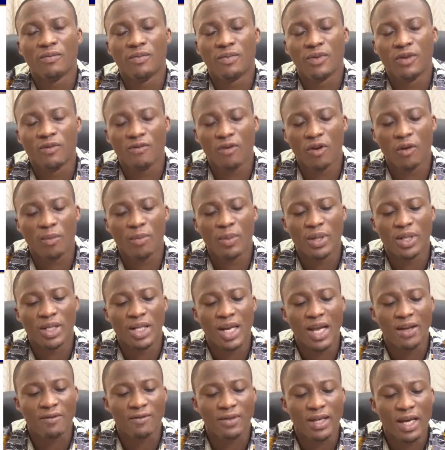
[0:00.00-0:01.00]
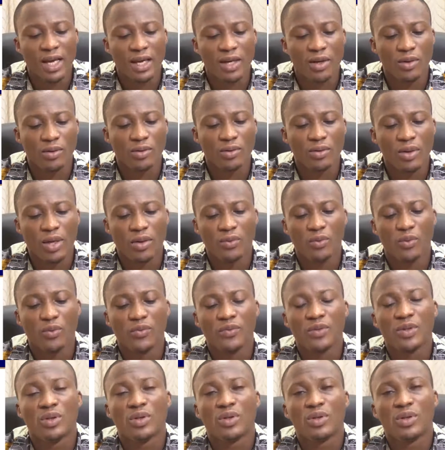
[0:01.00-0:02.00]
development lifecycle, and
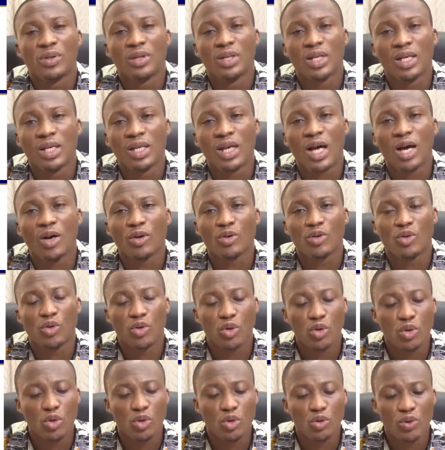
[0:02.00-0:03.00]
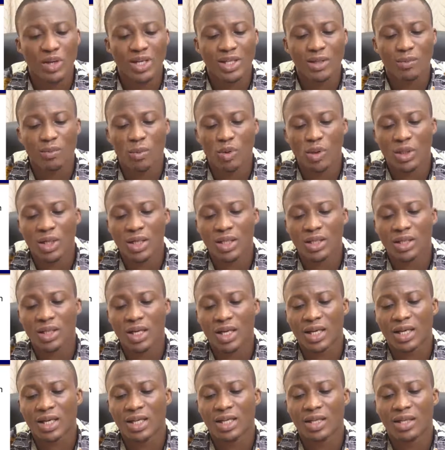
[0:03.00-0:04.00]
we've seen how to use threat modeling
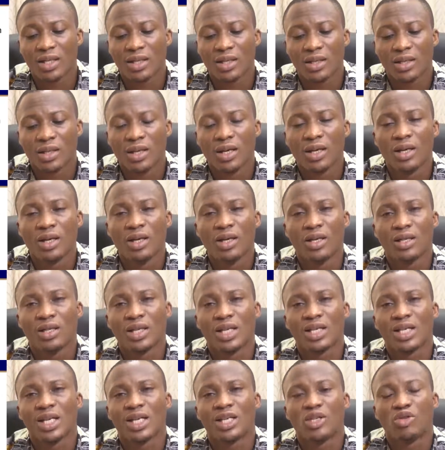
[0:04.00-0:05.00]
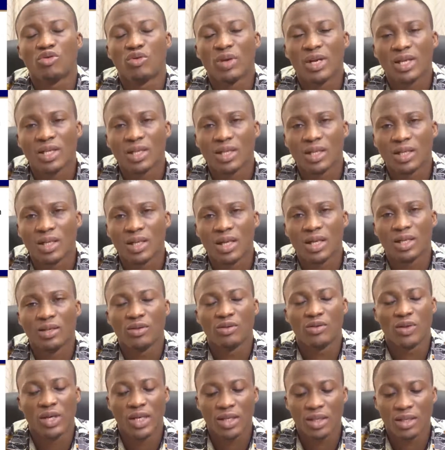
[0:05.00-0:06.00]
techniques such as threats
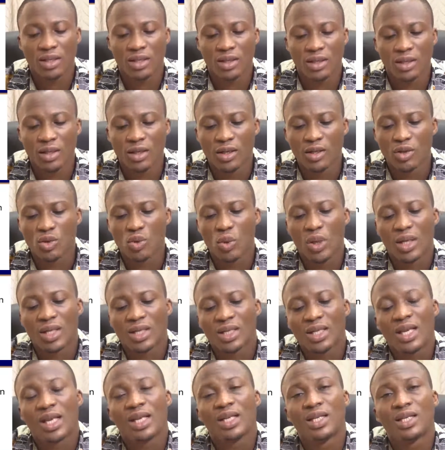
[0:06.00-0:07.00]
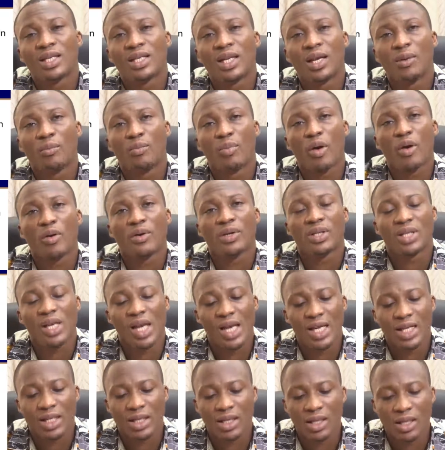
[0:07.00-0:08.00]
and threats to assess and
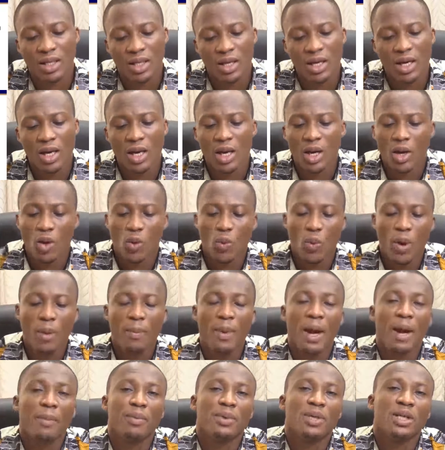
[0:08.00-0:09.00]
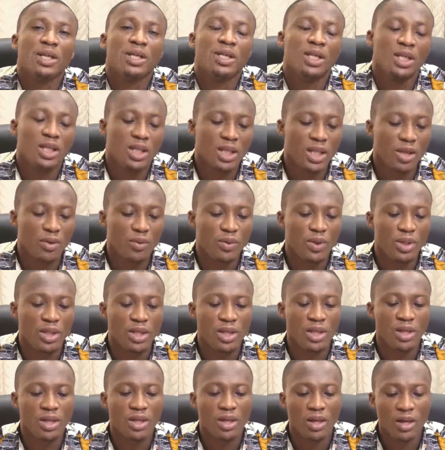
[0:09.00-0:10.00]
prioritize web application
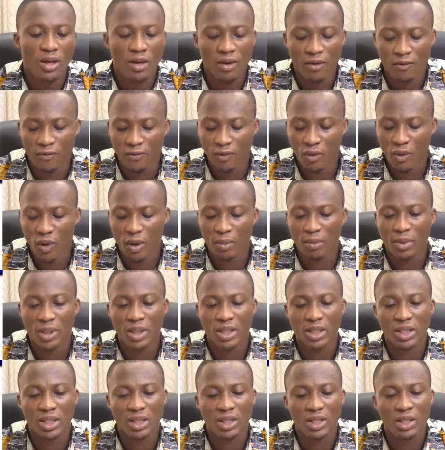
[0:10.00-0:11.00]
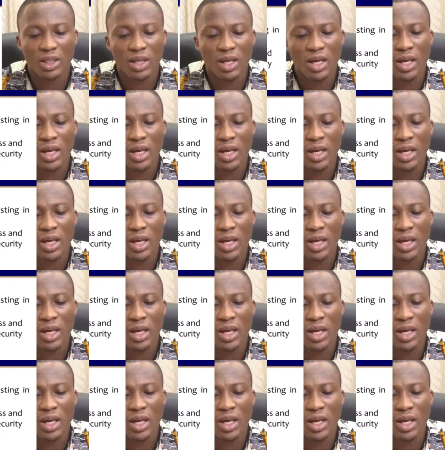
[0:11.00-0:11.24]
security vulnerabilities.